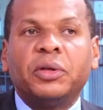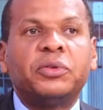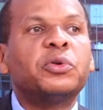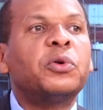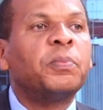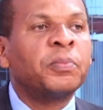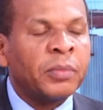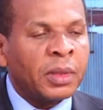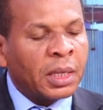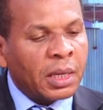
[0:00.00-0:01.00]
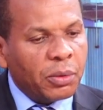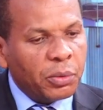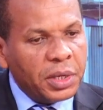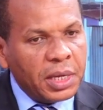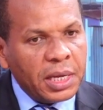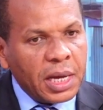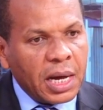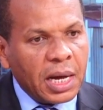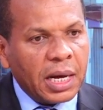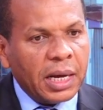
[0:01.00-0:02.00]
So we
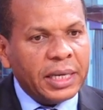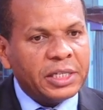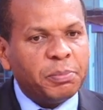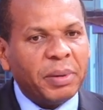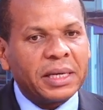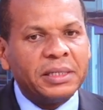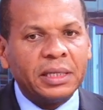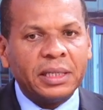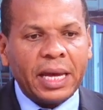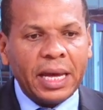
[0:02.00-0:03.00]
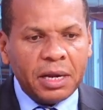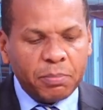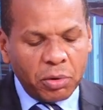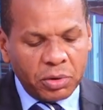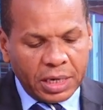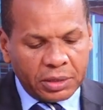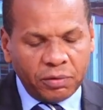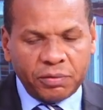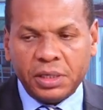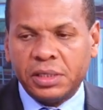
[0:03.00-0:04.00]
are expecting the end product
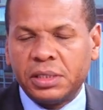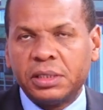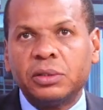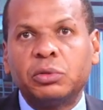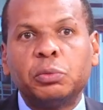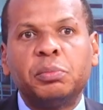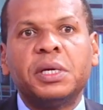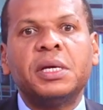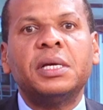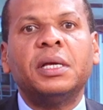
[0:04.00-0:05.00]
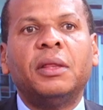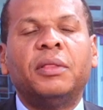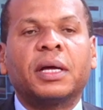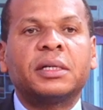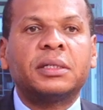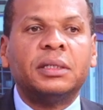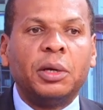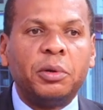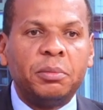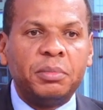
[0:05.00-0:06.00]
of this to be that
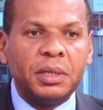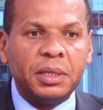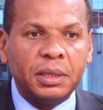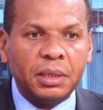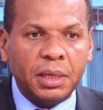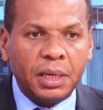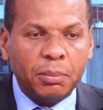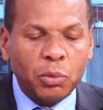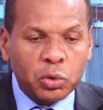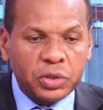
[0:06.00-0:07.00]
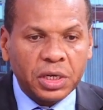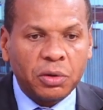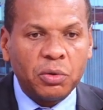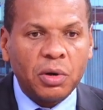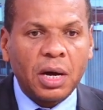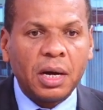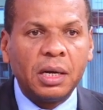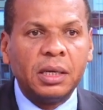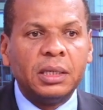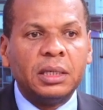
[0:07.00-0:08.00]
there will be a more secure
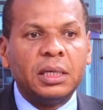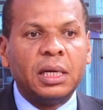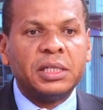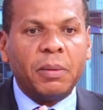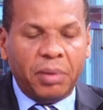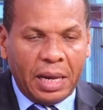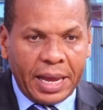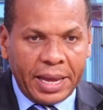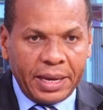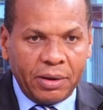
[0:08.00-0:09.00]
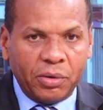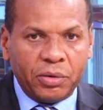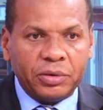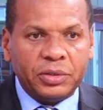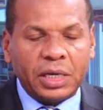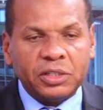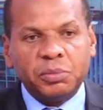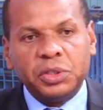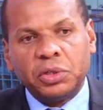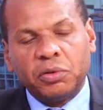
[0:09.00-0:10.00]
supply or
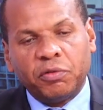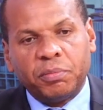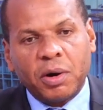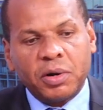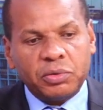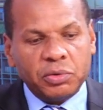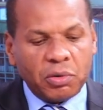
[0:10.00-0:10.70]
transmission of power to